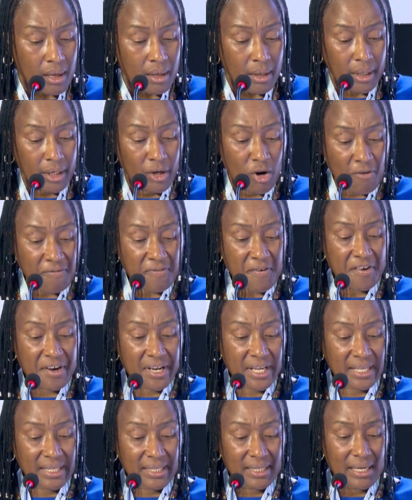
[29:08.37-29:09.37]
in
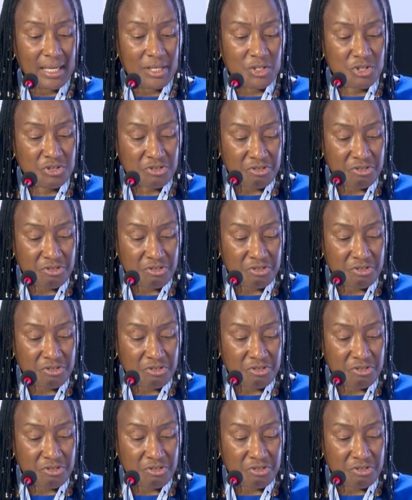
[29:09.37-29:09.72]
offering